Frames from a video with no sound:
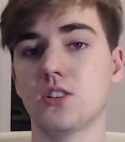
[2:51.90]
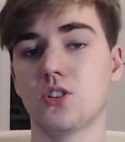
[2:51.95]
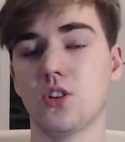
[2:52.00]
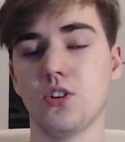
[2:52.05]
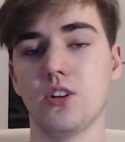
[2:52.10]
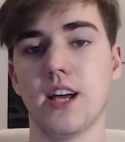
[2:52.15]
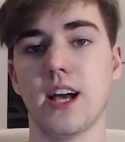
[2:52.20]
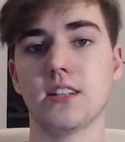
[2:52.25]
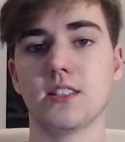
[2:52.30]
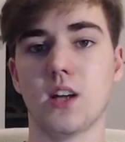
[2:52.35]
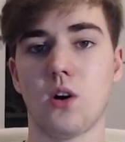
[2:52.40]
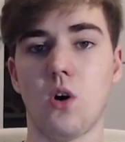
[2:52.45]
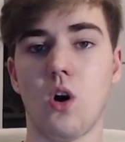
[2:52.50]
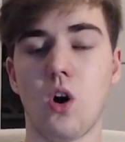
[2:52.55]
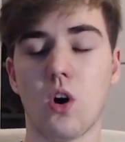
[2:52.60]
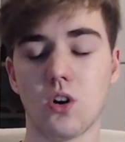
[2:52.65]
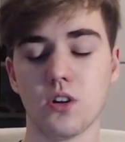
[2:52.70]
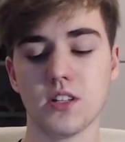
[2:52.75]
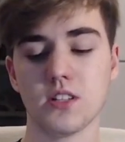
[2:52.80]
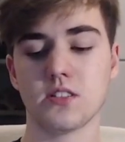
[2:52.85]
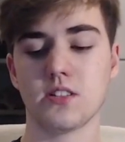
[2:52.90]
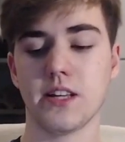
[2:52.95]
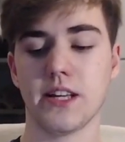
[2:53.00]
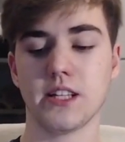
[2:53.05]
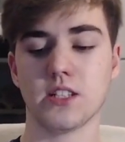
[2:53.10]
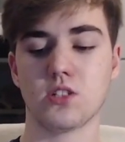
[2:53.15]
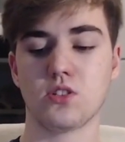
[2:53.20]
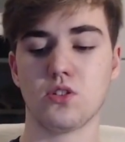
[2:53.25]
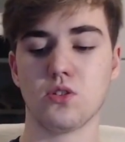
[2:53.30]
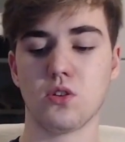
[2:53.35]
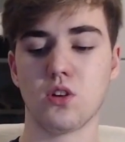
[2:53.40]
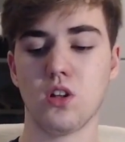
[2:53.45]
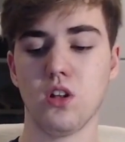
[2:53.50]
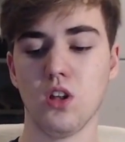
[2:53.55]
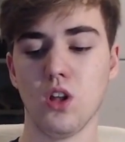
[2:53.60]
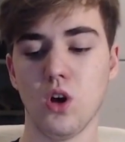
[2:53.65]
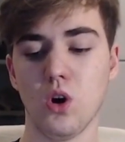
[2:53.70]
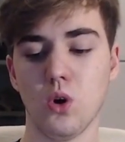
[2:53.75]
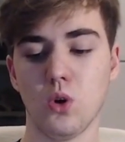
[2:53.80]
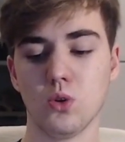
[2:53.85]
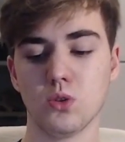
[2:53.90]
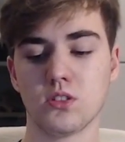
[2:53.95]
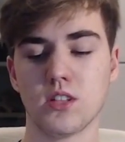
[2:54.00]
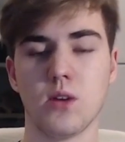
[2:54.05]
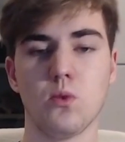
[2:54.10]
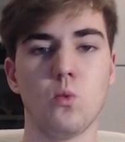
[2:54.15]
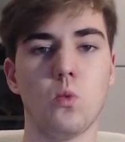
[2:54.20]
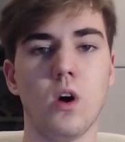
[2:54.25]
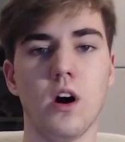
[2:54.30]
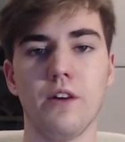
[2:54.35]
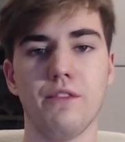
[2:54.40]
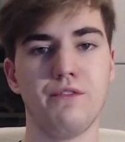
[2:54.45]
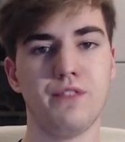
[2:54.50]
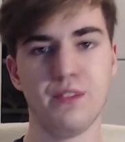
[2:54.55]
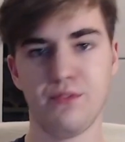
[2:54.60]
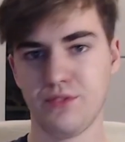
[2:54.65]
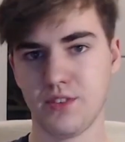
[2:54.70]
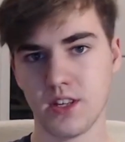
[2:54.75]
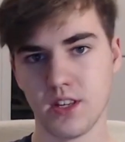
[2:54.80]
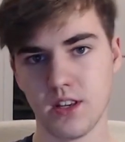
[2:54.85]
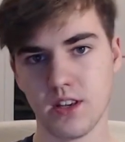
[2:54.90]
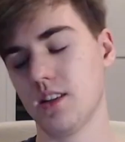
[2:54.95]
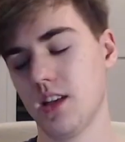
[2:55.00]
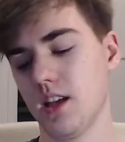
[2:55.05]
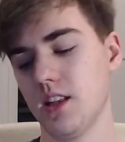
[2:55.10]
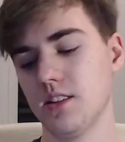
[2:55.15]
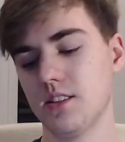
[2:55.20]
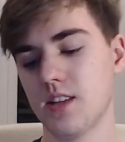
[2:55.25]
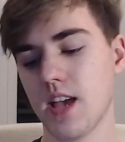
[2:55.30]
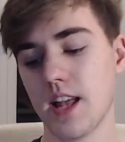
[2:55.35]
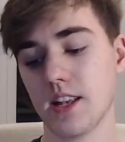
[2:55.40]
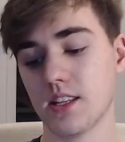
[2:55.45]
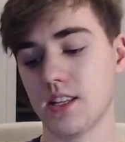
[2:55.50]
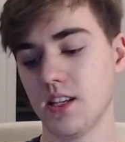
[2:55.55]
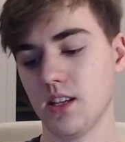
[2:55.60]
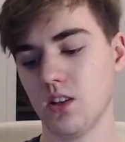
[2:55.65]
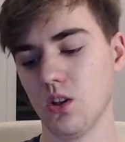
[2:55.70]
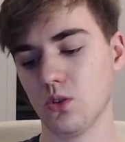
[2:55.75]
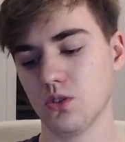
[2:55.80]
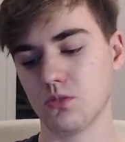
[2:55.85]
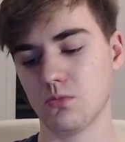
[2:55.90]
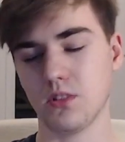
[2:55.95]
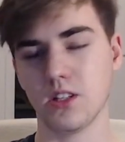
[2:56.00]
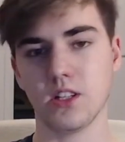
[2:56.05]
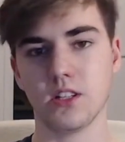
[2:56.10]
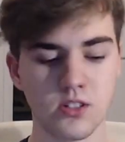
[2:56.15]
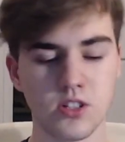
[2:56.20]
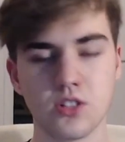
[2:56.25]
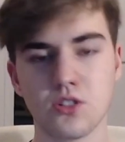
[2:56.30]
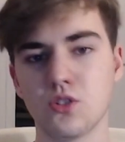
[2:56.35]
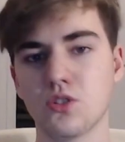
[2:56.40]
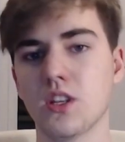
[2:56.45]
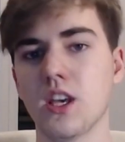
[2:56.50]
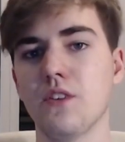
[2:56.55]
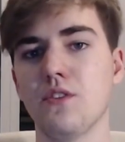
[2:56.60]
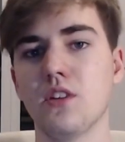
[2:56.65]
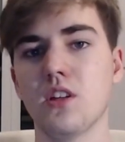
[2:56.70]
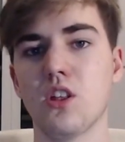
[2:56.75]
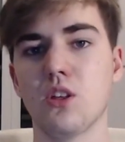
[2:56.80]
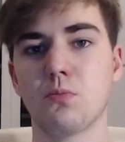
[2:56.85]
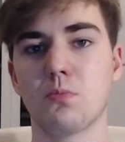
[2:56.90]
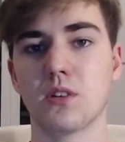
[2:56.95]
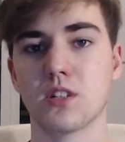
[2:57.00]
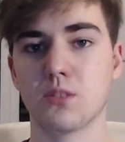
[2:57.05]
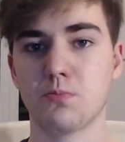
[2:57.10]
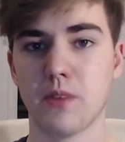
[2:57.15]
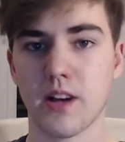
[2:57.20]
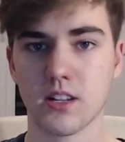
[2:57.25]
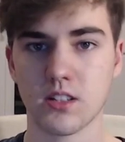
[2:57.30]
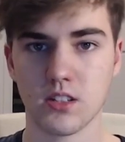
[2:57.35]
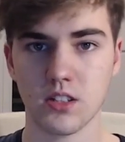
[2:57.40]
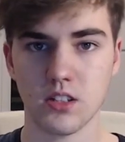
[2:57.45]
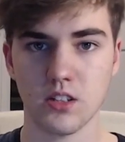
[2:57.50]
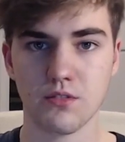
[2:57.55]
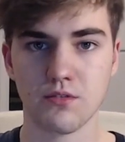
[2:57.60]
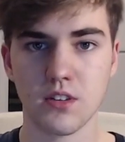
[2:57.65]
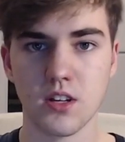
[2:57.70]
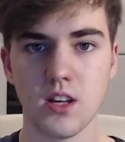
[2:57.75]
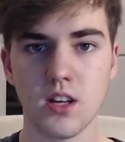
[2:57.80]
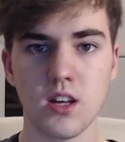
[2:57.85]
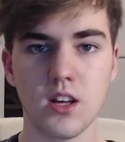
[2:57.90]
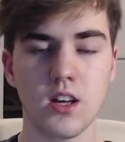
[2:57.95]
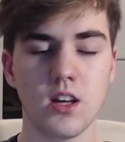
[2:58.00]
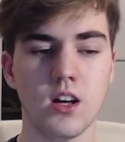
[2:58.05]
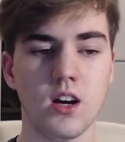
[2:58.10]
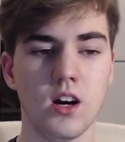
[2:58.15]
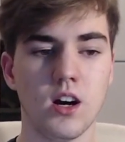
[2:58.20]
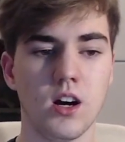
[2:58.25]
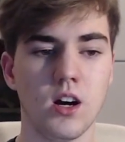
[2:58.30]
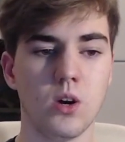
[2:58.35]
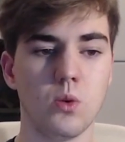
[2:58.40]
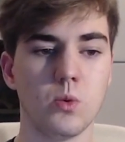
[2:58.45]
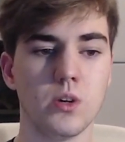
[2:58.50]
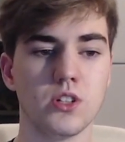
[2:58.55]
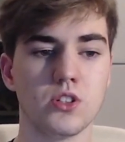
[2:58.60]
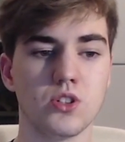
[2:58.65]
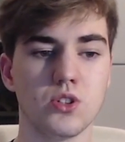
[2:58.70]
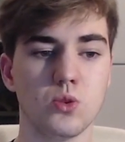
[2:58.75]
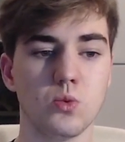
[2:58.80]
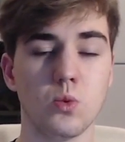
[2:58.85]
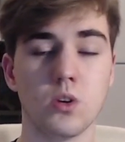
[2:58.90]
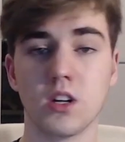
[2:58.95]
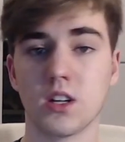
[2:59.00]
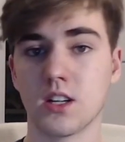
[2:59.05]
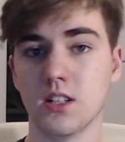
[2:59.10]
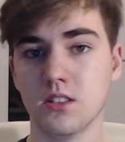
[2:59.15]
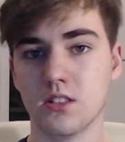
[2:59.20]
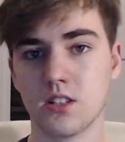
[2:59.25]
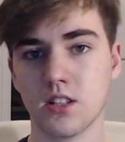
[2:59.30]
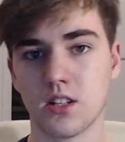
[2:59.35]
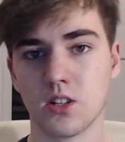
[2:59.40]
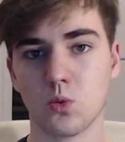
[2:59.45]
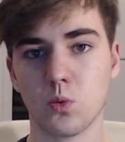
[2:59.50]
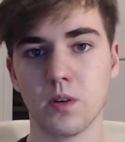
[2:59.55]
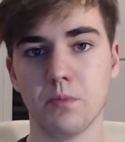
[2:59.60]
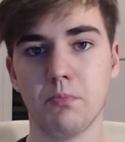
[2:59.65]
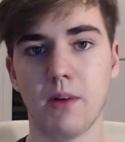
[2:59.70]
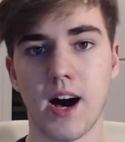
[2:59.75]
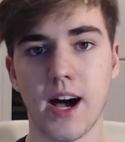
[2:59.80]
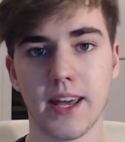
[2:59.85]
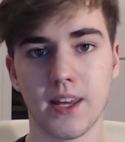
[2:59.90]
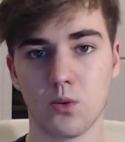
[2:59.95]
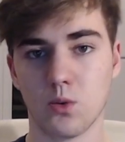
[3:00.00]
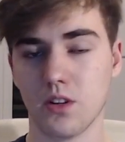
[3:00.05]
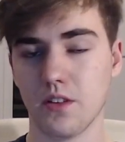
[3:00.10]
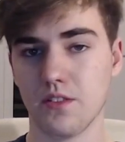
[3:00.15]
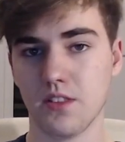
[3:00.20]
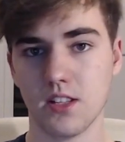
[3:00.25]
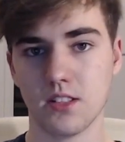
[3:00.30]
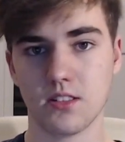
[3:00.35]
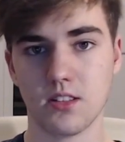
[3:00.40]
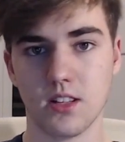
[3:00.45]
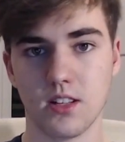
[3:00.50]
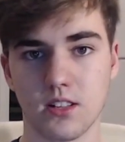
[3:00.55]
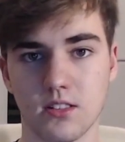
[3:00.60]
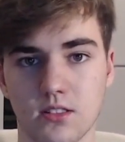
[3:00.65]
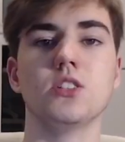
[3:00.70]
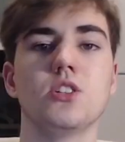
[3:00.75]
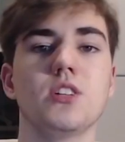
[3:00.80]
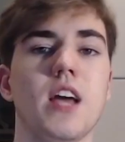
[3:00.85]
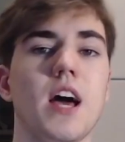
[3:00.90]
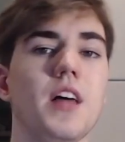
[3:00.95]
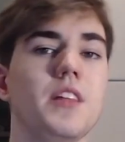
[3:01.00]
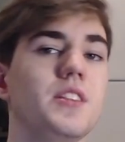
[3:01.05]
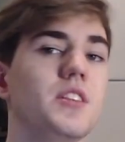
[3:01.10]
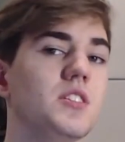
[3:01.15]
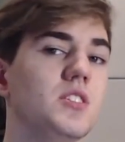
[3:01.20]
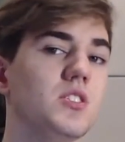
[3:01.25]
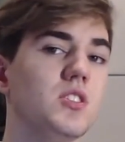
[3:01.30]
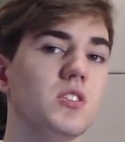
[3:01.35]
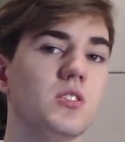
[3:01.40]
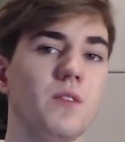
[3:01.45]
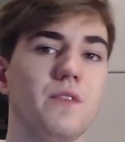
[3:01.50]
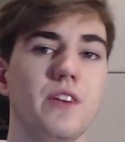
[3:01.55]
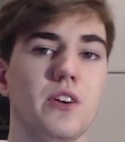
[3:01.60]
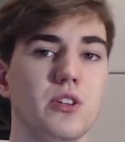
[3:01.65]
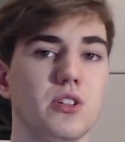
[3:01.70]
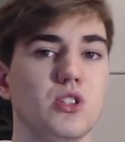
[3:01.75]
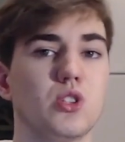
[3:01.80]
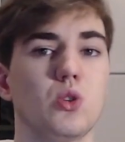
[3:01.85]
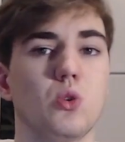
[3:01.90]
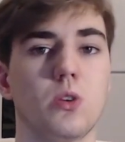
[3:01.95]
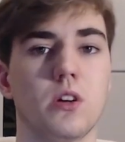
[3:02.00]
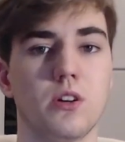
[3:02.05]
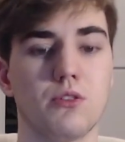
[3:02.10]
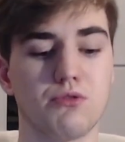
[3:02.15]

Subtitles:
to show you guys how hard this thing is to close and what 50 and 10 kilos mean. Just to give you another perspective, which you want to consider when buying one of these things. So yeah, this is just a very short